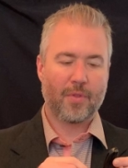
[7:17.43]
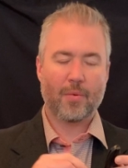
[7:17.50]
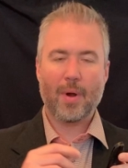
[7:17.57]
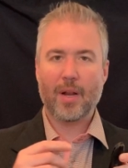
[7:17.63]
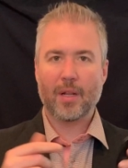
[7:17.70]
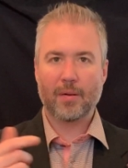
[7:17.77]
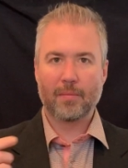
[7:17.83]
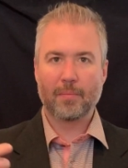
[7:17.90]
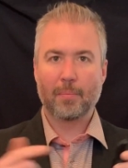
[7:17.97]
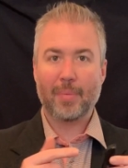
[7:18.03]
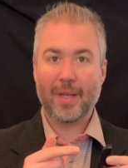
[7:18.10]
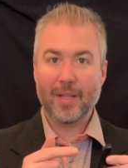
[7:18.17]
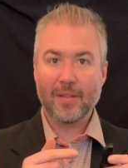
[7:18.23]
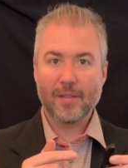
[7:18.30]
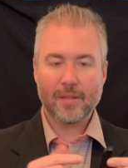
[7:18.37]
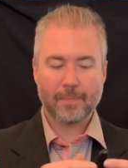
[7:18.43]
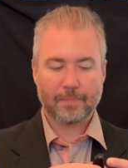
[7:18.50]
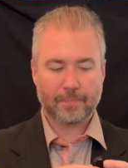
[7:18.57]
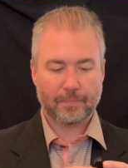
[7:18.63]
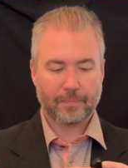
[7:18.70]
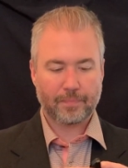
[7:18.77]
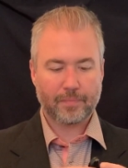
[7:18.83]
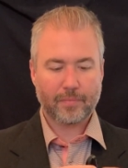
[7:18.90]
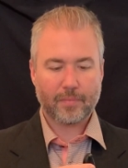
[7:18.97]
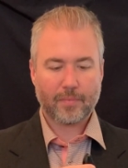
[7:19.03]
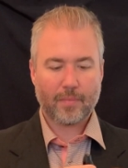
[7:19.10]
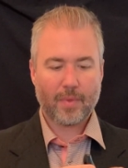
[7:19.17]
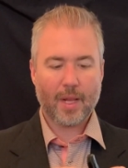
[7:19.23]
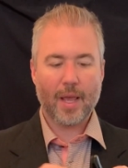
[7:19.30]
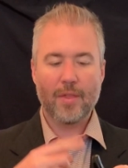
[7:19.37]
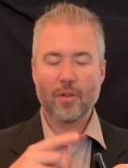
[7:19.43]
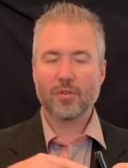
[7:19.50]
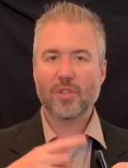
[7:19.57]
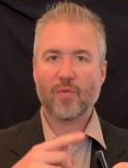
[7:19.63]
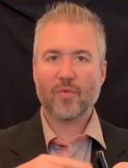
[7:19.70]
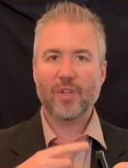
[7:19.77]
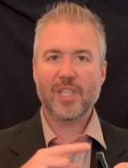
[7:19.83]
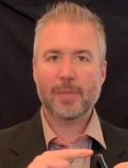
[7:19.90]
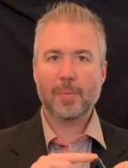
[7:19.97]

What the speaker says: threaded pins, and those free